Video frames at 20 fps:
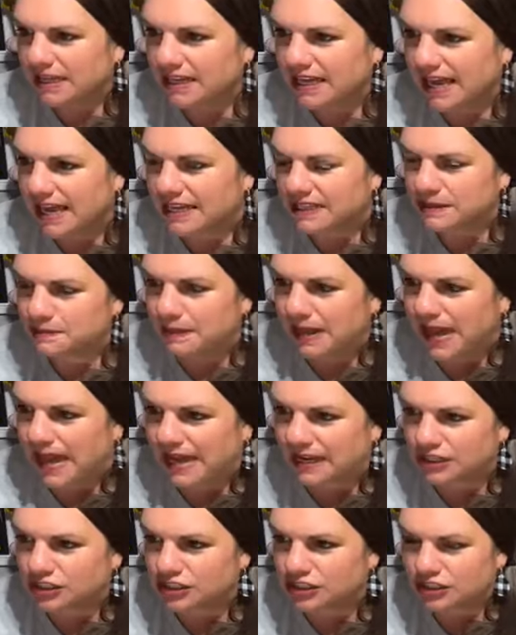yes,
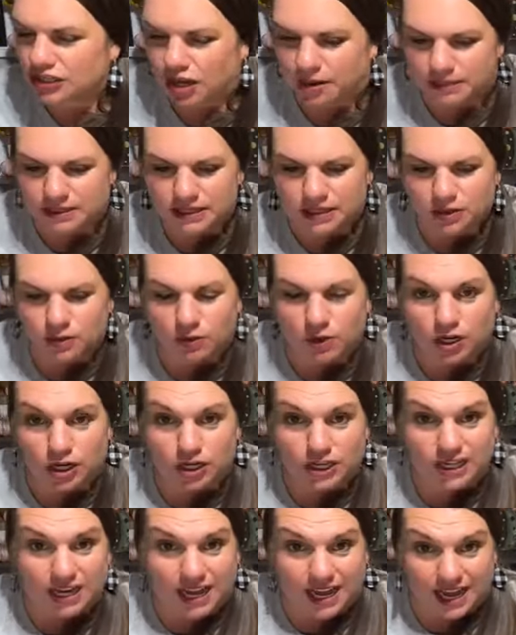Pat, just comment the
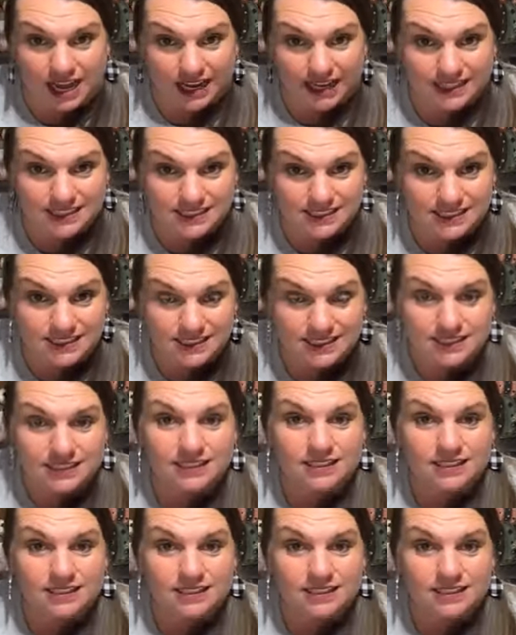word kind.